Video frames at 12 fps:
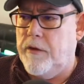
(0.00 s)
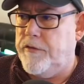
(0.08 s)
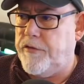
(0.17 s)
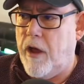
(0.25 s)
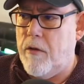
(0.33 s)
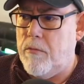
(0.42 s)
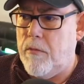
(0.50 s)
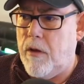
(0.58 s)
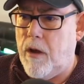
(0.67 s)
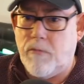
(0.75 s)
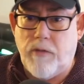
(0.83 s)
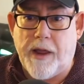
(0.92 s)
So
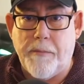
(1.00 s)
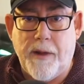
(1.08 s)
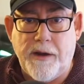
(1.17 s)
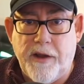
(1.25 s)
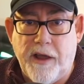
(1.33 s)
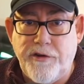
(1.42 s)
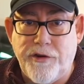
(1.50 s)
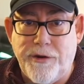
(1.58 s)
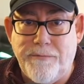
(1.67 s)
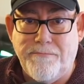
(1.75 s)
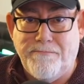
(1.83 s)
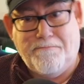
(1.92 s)
a
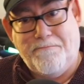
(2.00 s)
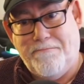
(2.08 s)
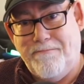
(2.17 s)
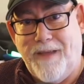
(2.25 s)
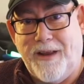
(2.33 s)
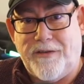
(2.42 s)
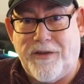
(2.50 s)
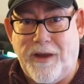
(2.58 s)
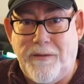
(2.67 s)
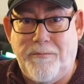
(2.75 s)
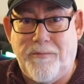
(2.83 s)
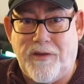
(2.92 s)
recommendation. It
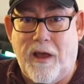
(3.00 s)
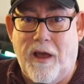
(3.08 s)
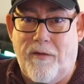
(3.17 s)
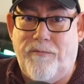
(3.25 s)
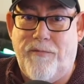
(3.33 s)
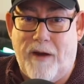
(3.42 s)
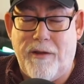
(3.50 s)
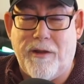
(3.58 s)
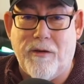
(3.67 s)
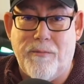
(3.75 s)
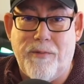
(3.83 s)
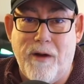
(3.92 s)
seems a very
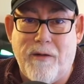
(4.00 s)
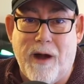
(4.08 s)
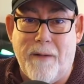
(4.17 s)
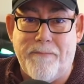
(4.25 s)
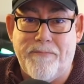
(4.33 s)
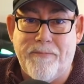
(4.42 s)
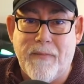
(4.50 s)
good program.